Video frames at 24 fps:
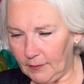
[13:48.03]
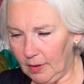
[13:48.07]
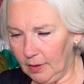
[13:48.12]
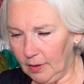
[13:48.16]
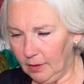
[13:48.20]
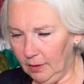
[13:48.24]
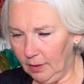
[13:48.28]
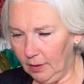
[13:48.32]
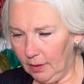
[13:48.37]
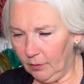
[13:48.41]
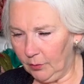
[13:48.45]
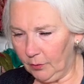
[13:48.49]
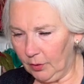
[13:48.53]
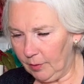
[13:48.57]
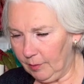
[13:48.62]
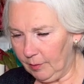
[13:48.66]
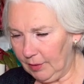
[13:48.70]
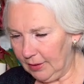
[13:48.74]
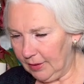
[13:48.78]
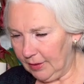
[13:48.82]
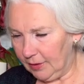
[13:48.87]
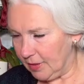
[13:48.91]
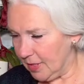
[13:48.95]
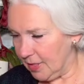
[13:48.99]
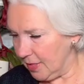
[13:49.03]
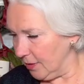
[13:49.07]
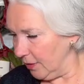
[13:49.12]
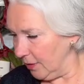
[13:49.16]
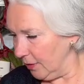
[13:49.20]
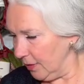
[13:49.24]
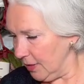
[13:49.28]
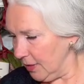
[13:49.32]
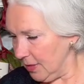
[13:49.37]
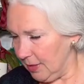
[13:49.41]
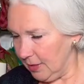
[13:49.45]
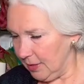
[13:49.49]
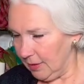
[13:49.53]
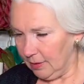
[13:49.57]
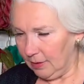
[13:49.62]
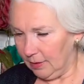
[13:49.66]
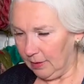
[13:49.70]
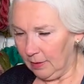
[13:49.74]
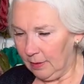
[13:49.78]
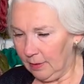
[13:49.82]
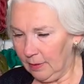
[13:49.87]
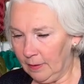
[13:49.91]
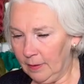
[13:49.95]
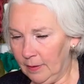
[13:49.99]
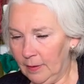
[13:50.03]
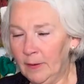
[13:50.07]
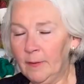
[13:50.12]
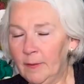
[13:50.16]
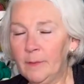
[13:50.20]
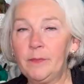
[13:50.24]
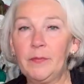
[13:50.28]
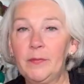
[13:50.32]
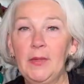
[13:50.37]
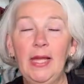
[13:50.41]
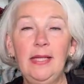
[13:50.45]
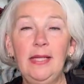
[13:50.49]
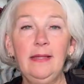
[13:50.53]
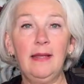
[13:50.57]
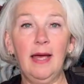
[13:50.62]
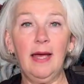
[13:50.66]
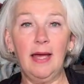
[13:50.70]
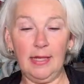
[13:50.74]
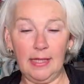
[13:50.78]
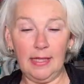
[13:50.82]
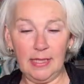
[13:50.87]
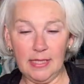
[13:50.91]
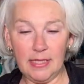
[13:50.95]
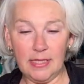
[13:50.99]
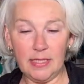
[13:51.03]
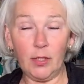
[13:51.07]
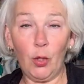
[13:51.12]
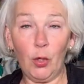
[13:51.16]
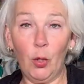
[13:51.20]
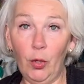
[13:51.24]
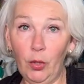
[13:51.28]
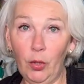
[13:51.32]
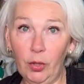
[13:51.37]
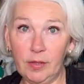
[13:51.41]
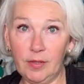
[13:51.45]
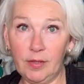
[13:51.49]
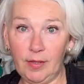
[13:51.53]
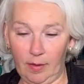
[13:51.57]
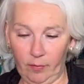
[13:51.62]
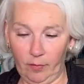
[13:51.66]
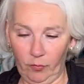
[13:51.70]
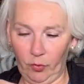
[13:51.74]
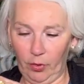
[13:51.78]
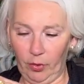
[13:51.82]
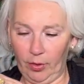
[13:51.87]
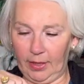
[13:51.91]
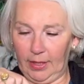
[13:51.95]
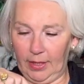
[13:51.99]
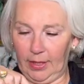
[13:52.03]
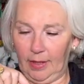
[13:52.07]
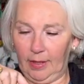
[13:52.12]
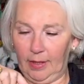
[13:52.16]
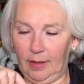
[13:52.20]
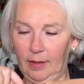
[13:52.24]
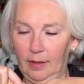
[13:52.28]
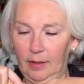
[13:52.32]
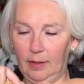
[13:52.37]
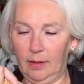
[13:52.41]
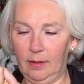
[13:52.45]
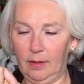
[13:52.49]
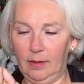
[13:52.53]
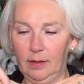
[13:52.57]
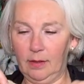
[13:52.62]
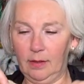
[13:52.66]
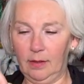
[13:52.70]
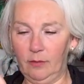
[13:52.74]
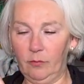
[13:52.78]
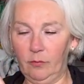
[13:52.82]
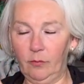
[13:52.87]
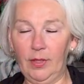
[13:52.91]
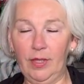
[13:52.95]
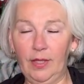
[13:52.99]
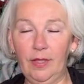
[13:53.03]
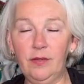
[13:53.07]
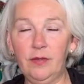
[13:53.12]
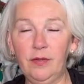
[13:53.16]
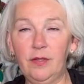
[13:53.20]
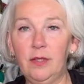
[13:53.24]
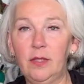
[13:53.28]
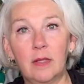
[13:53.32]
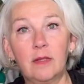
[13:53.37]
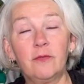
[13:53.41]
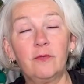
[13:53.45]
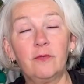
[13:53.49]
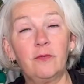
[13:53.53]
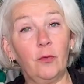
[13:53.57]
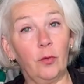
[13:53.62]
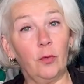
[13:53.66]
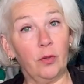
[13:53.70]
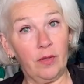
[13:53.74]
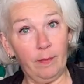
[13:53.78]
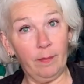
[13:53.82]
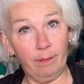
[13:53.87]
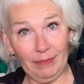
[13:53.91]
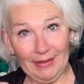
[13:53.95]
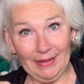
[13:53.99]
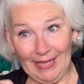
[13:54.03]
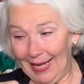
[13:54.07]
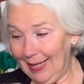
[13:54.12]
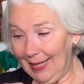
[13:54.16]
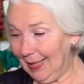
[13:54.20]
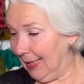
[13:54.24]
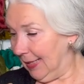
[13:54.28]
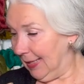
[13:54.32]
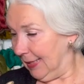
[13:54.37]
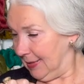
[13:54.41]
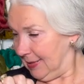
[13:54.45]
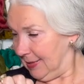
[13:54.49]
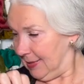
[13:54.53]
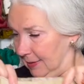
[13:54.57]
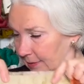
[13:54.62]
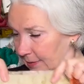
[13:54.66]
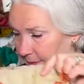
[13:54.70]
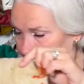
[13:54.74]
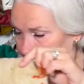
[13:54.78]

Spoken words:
Another one of my little stars. And that is the hook that I'm working with for the blanket.